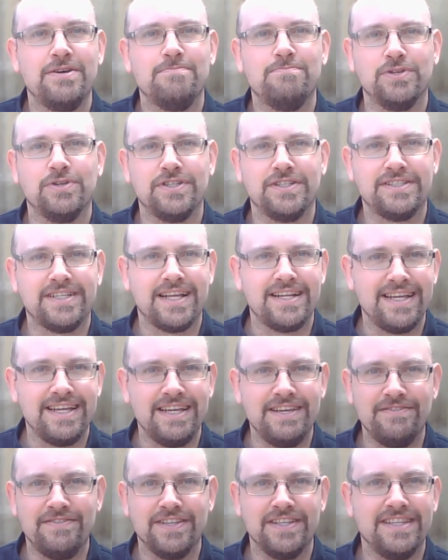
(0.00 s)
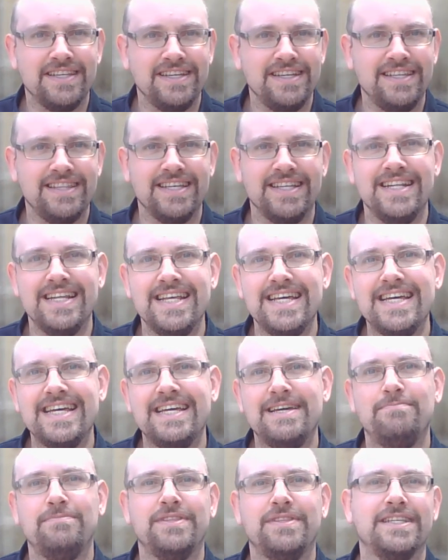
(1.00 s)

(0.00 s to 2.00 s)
but as I said, either the name,